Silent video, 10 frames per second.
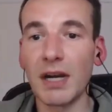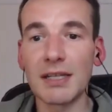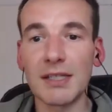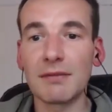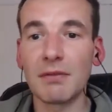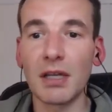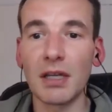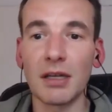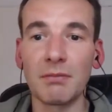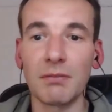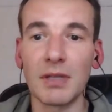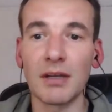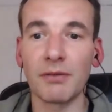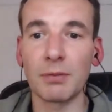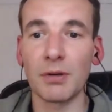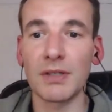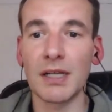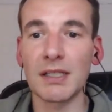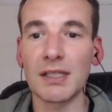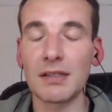read um, in other
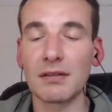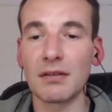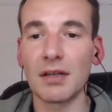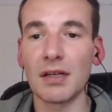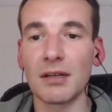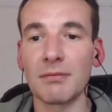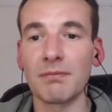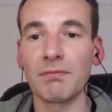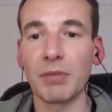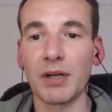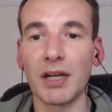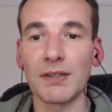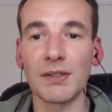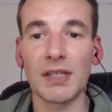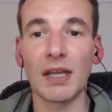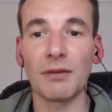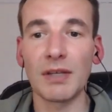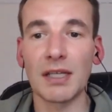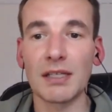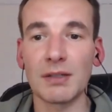projects, um, but as you say, I
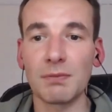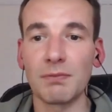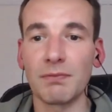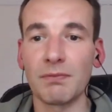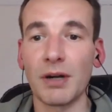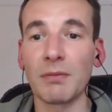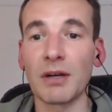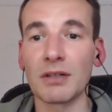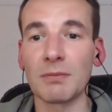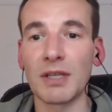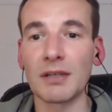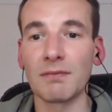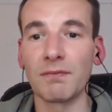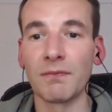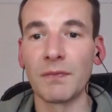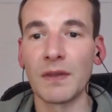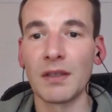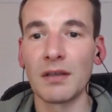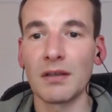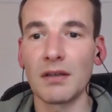think it's primarily being
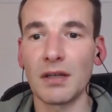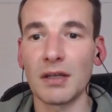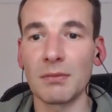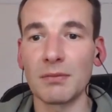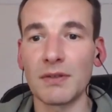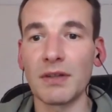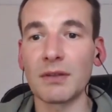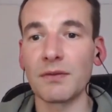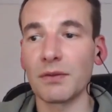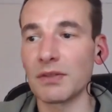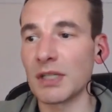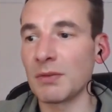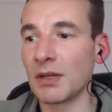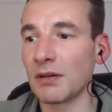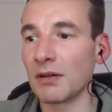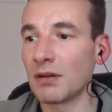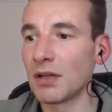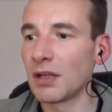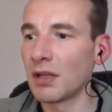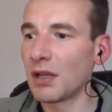um, developed for Gmail.
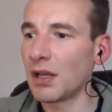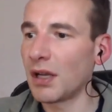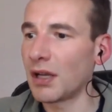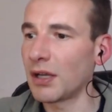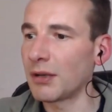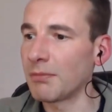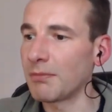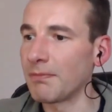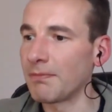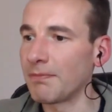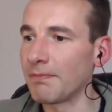Yeah, um, I'll,